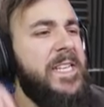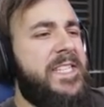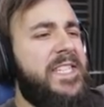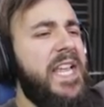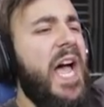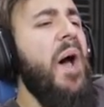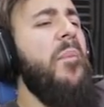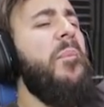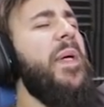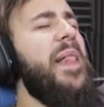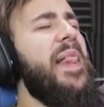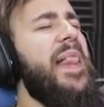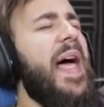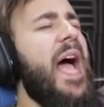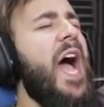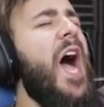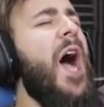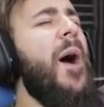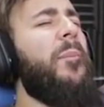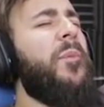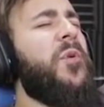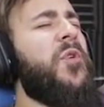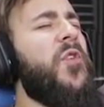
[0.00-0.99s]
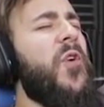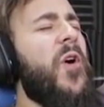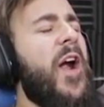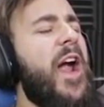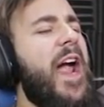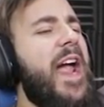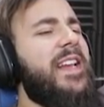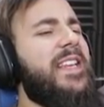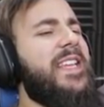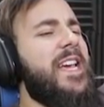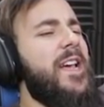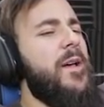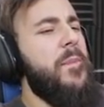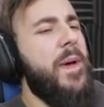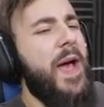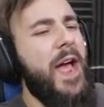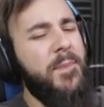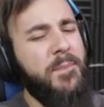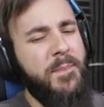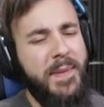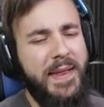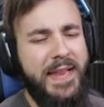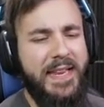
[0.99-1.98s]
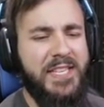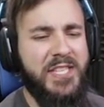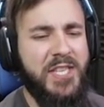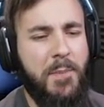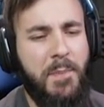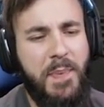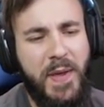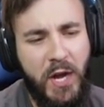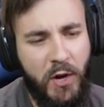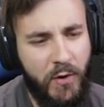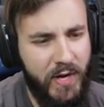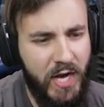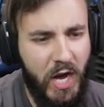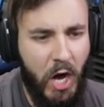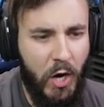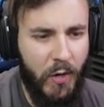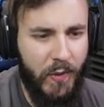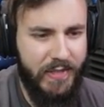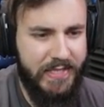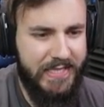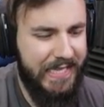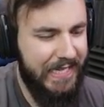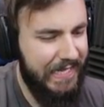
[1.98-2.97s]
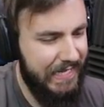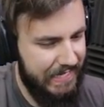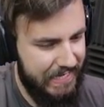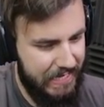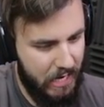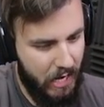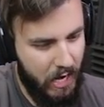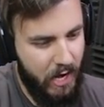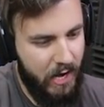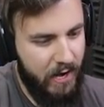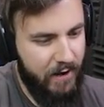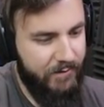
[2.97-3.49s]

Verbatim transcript: Double upgrade! Come at me, superiority.